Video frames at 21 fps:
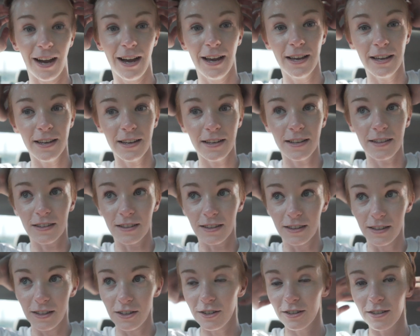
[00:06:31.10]
I
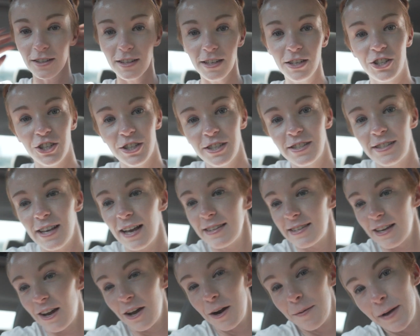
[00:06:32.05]
literally just
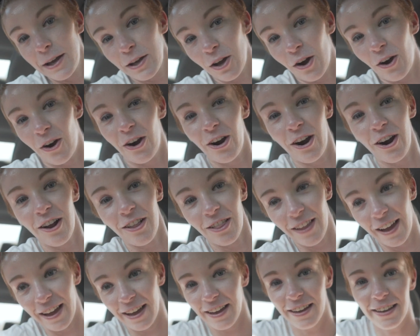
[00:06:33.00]
sat down in my car
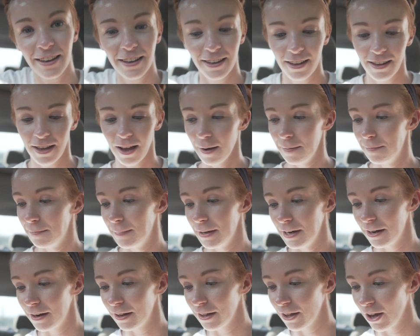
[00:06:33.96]
like a
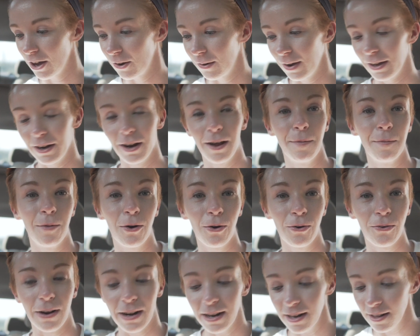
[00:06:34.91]
minute ago and I'm
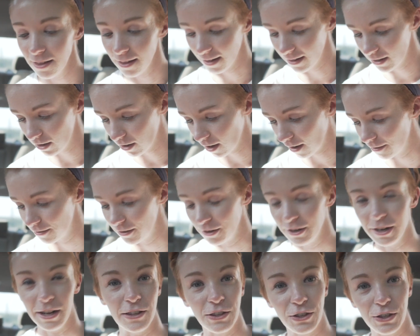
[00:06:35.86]
already like
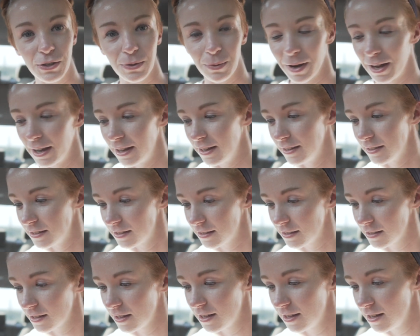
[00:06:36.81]
covered in sweat.
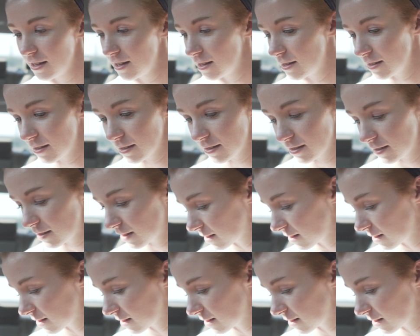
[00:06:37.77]
This is